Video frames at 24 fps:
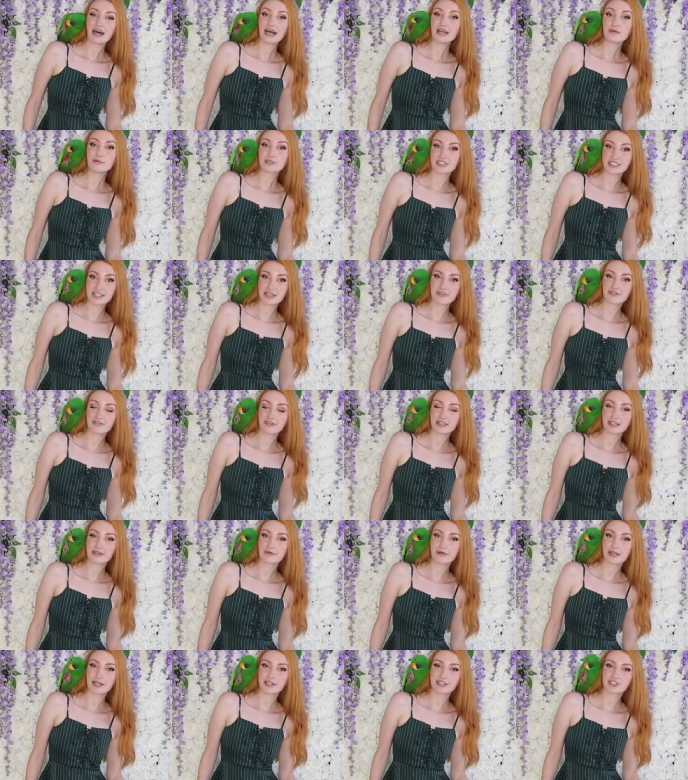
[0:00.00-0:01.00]
I would
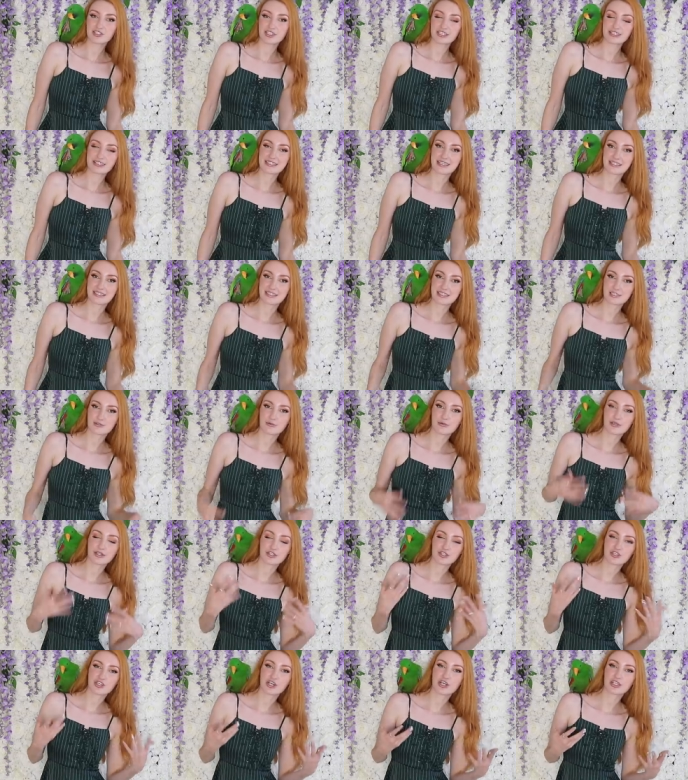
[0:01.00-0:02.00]
definitely wear a dress like this
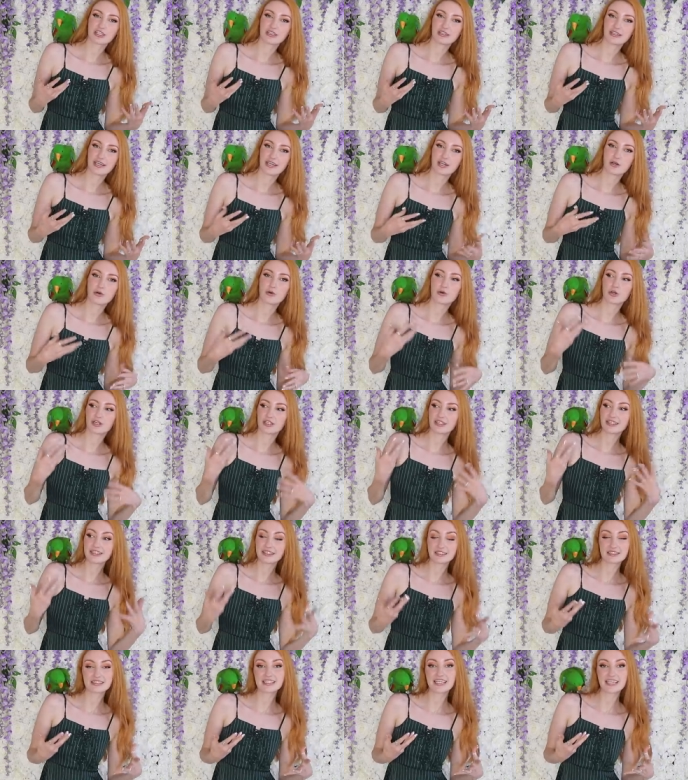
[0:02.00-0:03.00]
with a turtleneck or a
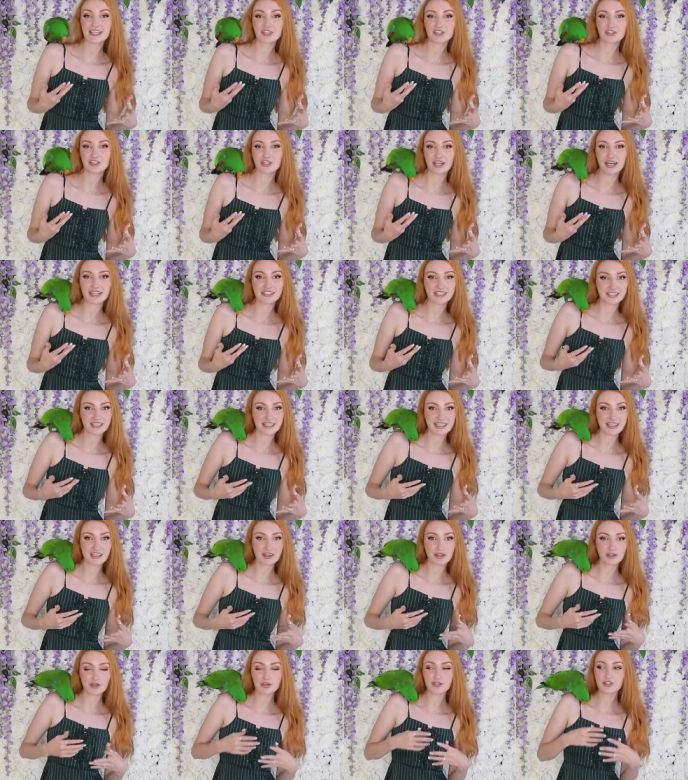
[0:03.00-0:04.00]
little t-shirt
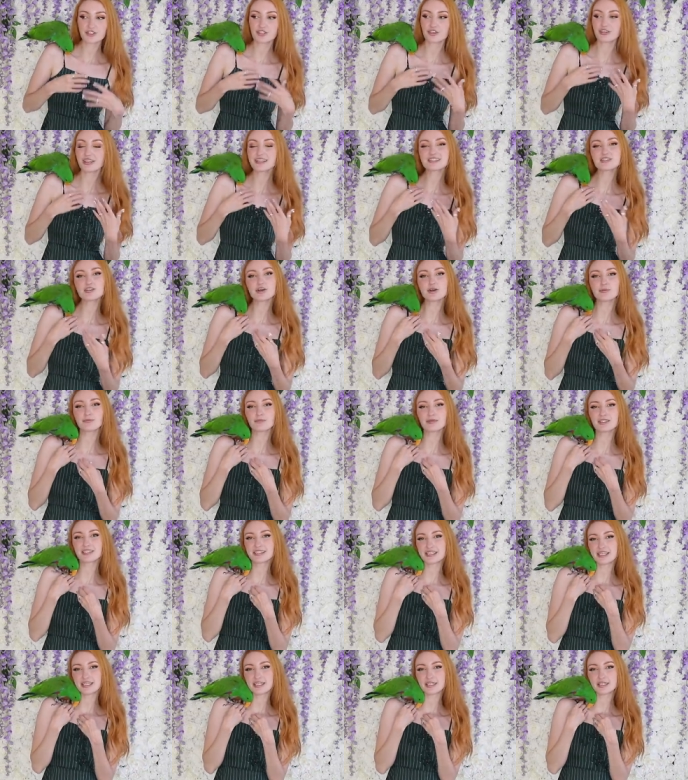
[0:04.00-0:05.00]
underneath though, so that's not
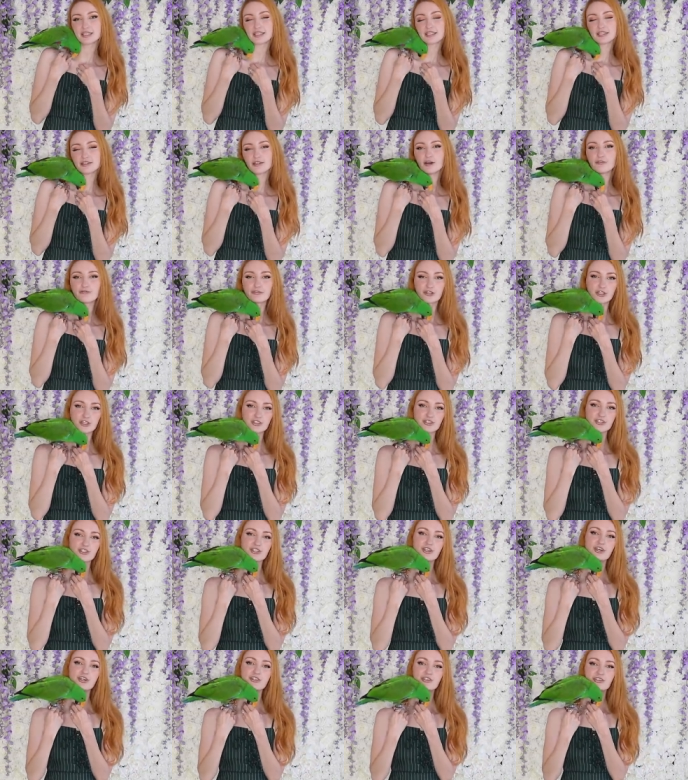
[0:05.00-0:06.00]
particularly of
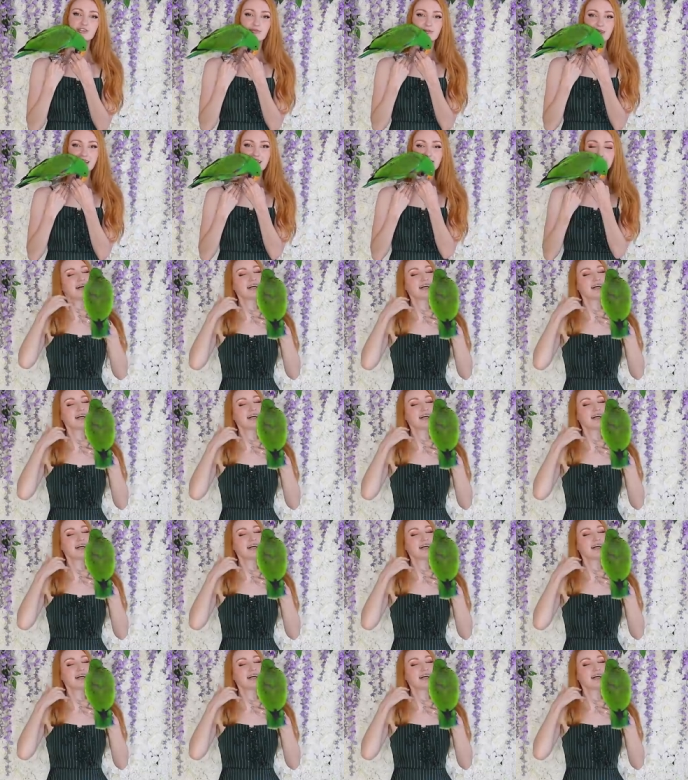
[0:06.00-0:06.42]
concern to me.